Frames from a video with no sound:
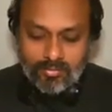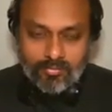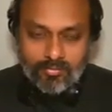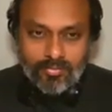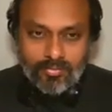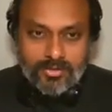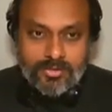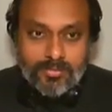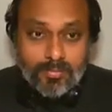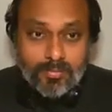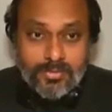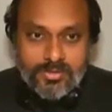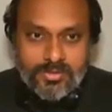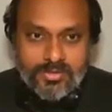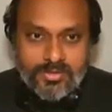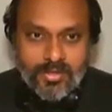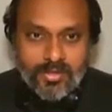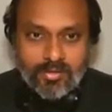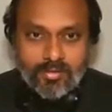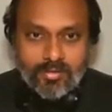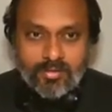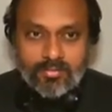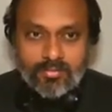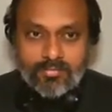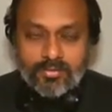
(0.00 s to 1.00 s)
first
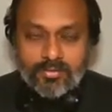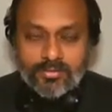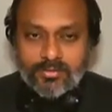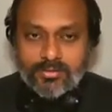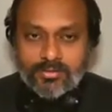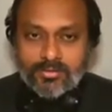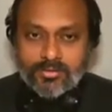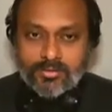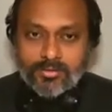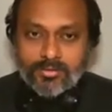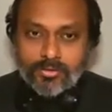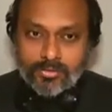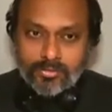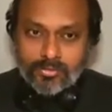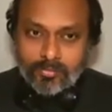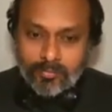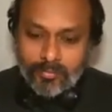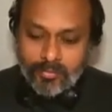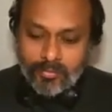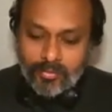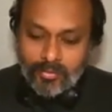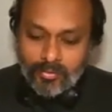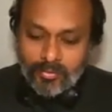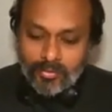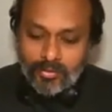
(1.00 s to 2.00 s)
mistake which should
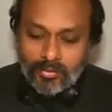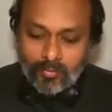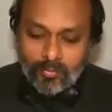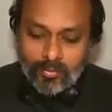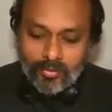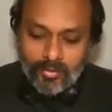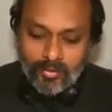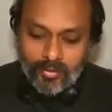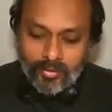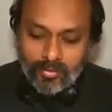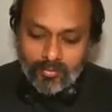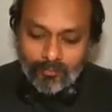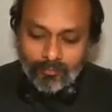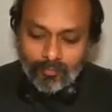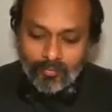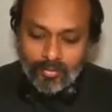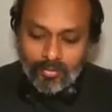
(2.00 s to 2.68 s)
be avoided.